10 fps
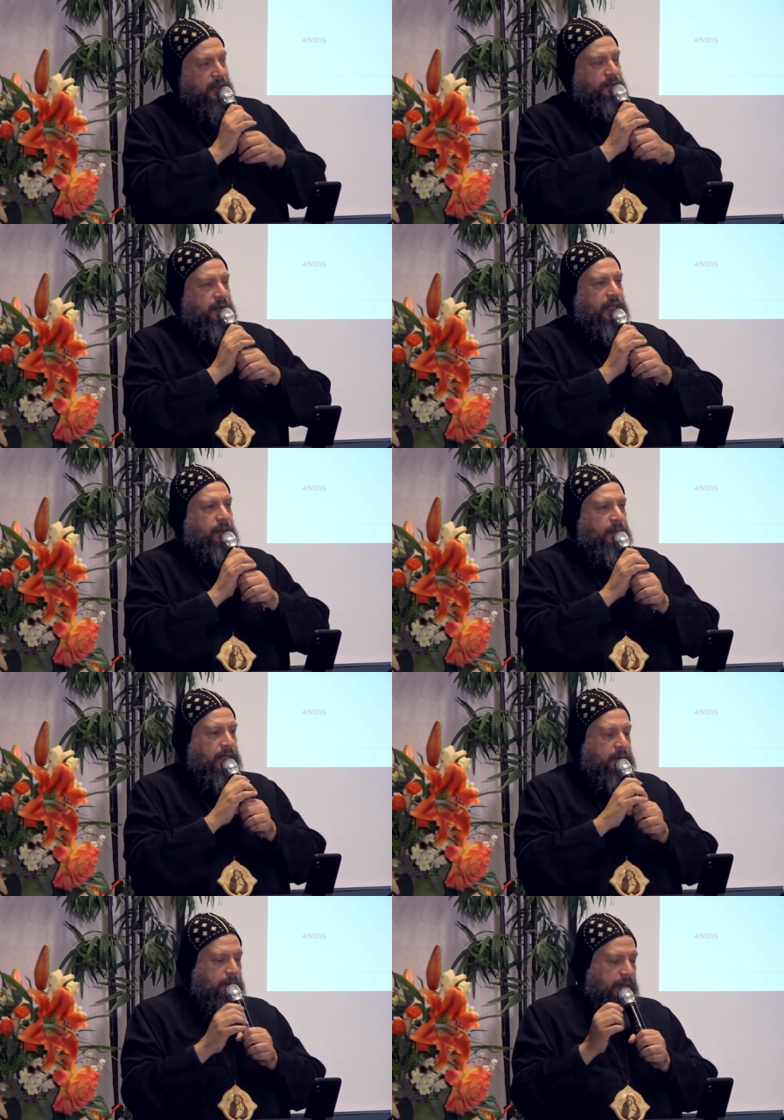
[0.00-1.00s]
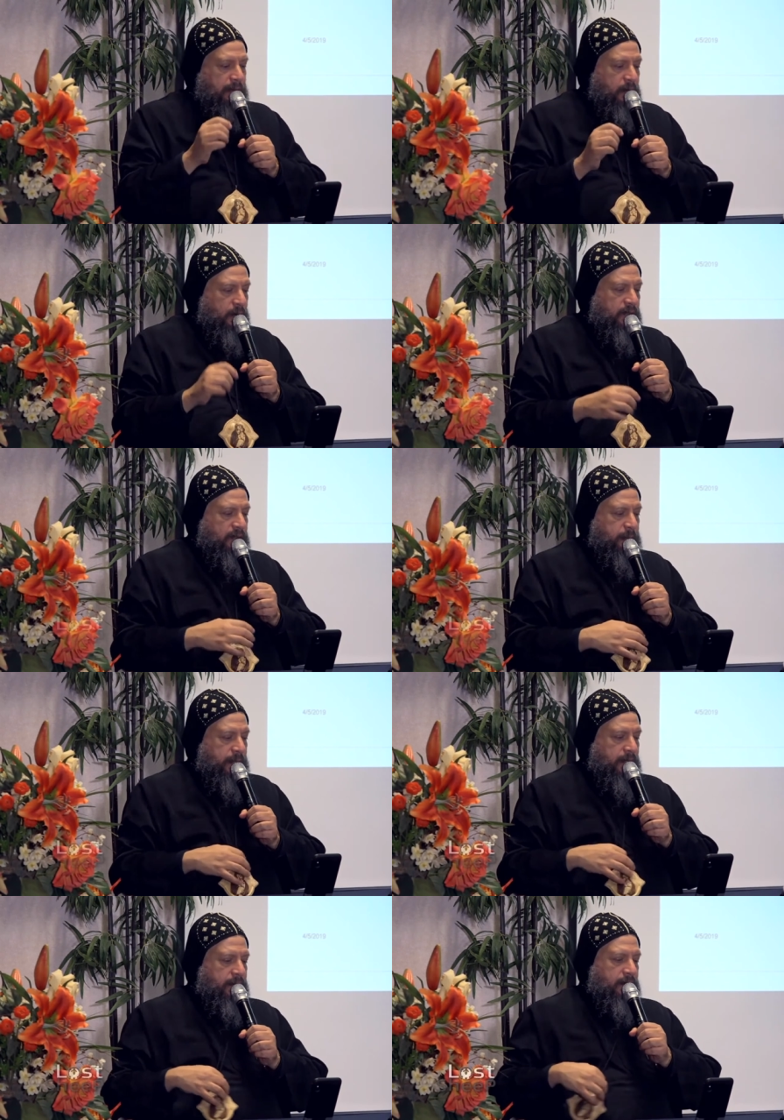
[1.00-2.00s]
If I am led by the Holy
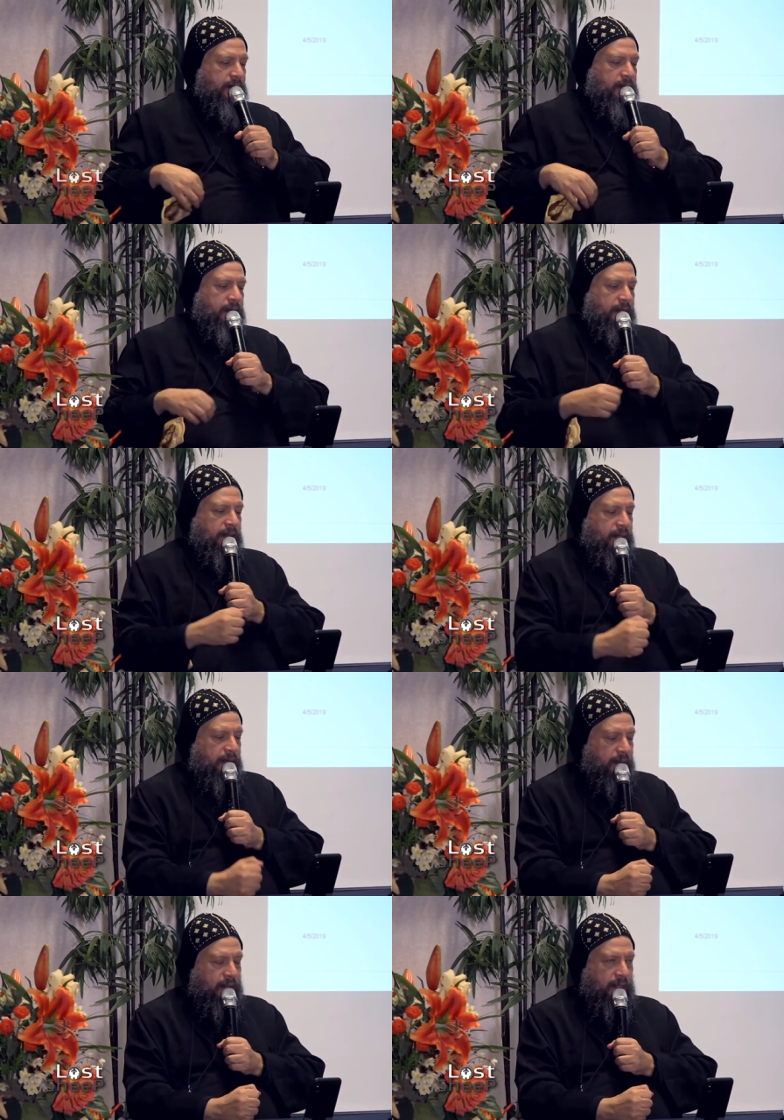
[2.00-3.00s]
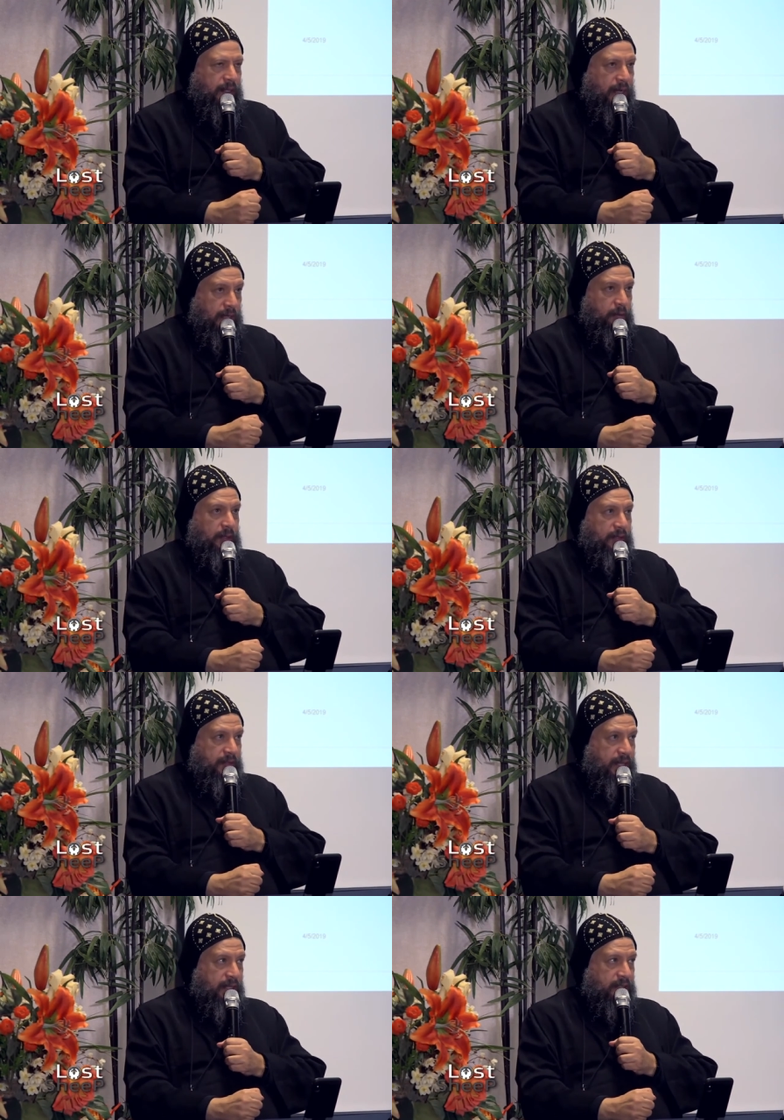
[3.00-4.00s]
Spirit, I will
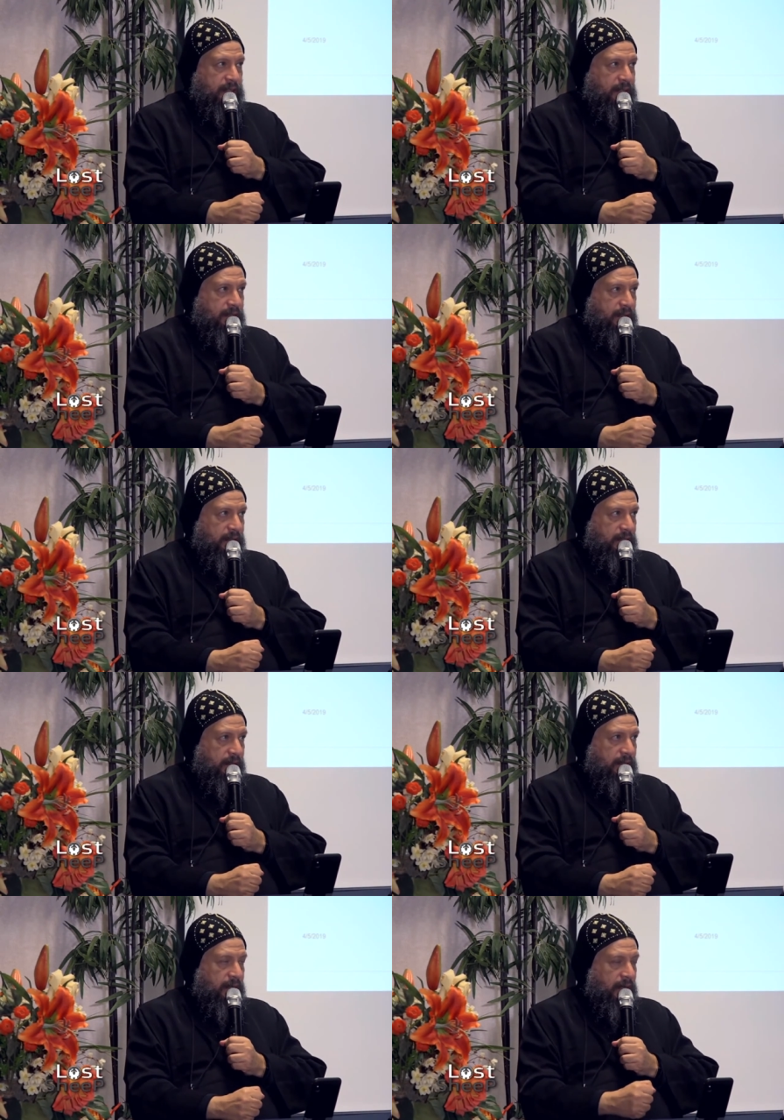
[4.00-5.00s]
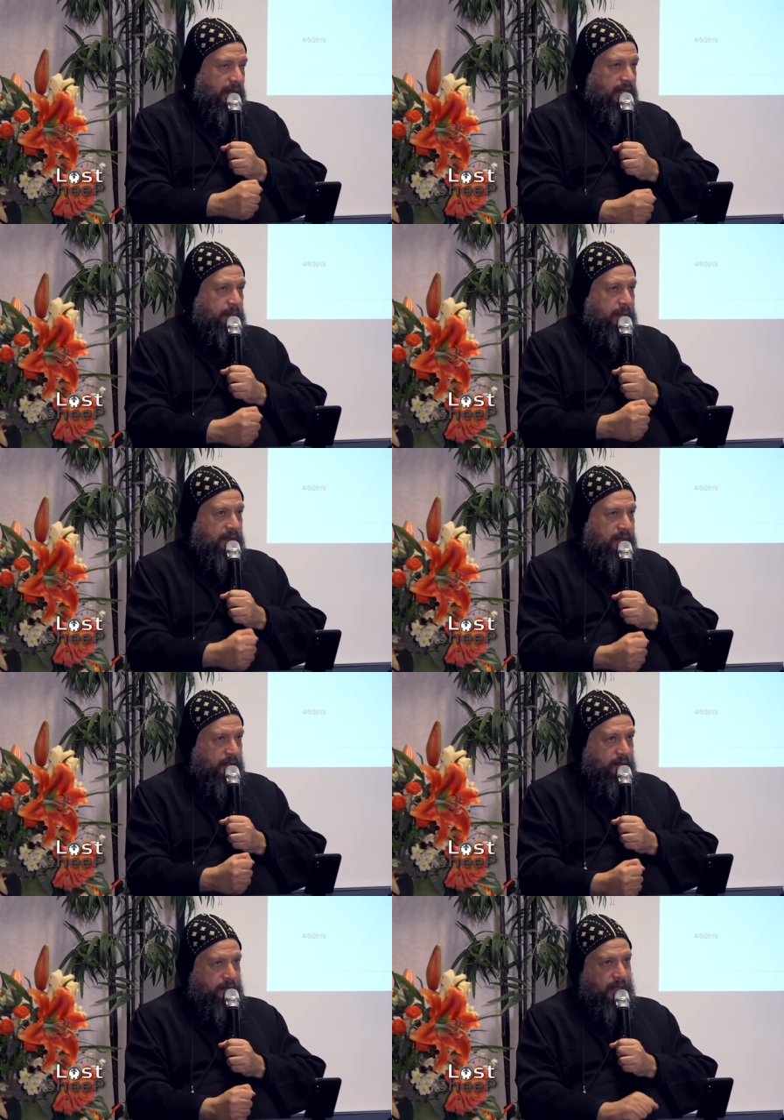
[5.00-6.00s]
say, I am a
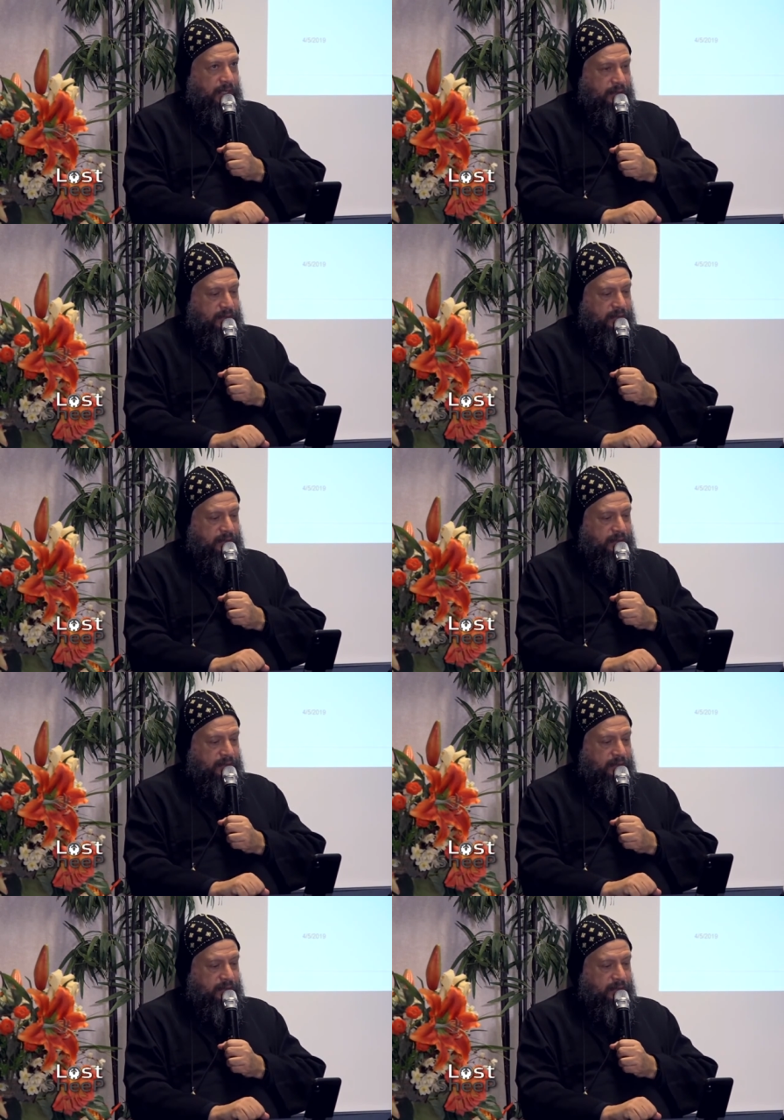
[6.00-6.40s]
son of God,